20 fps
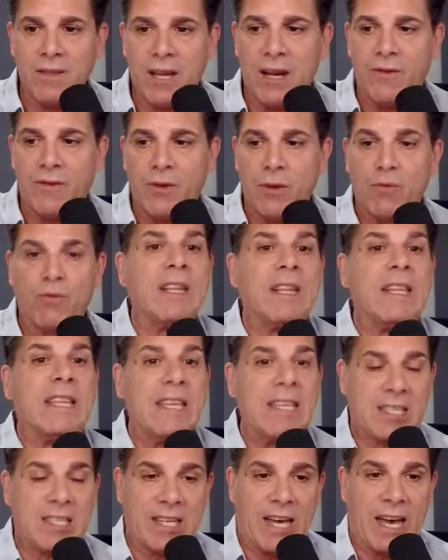and if you're really
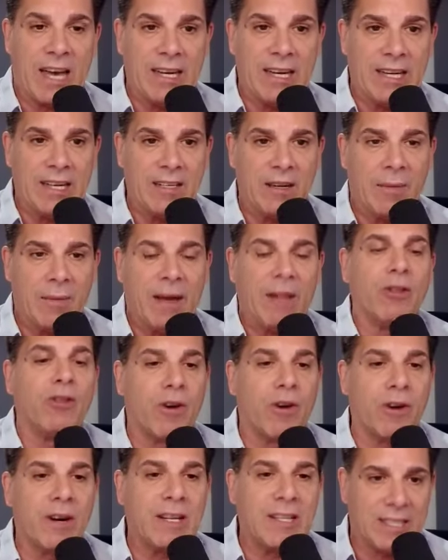excited about
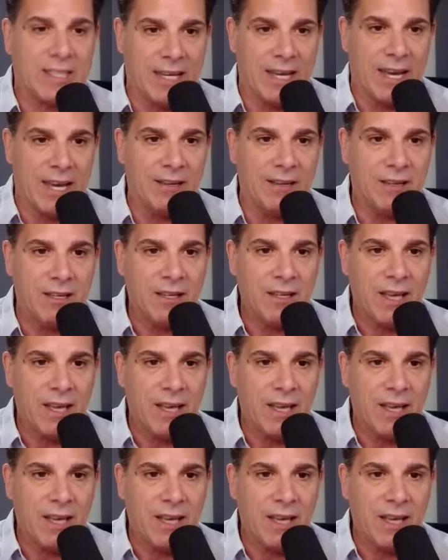learning today